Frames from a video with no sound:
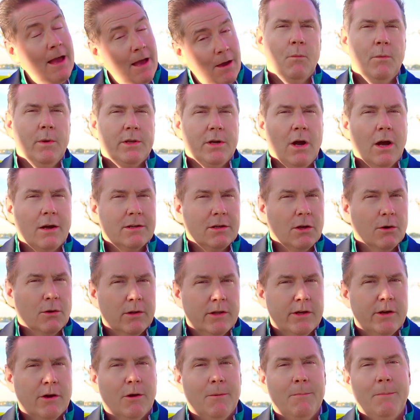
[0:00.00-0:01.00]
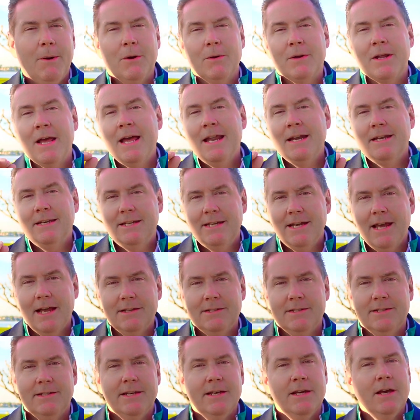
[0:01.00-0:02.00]
We talked earlier about
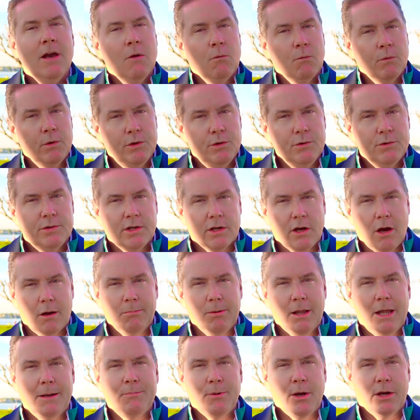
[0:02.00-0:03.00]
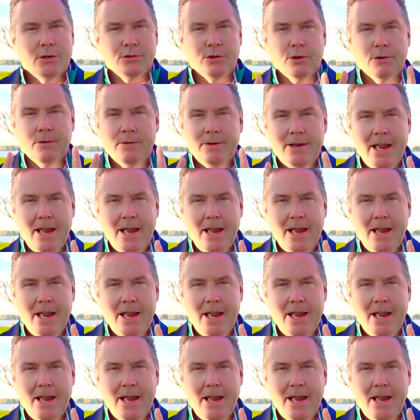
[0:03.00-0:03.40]
THC reducing our blood pressure.